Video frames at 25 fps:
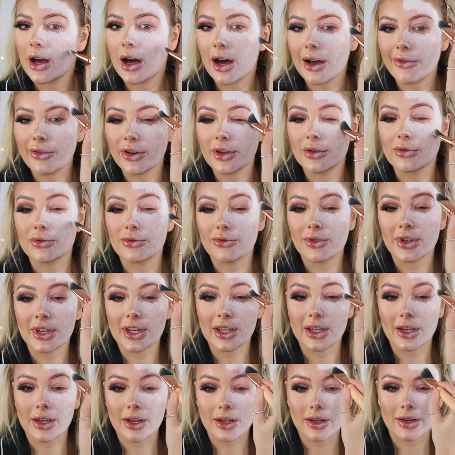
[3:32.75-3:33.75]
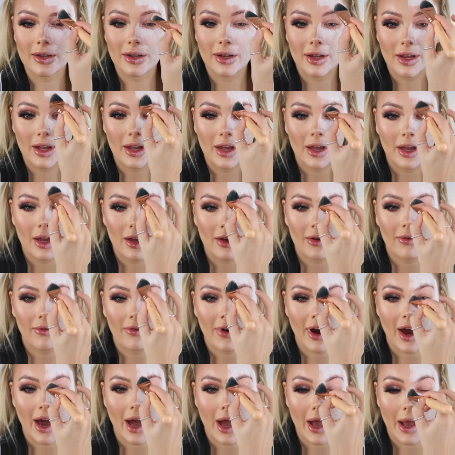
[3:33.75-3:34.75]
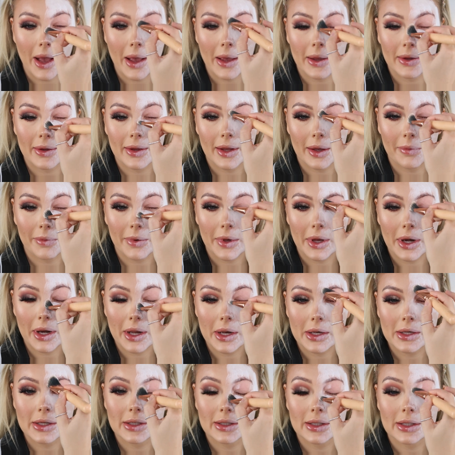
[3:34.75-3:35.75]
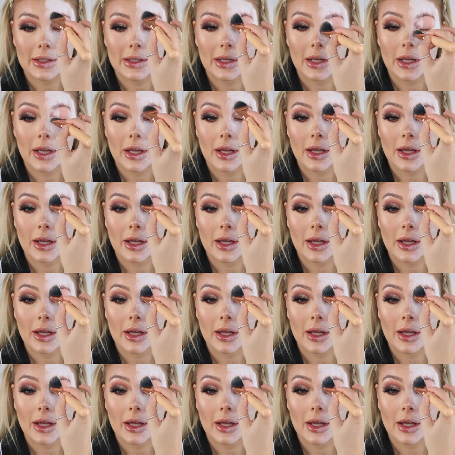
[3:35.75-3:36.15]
I thought it was really good. Right, so I'm gonna just,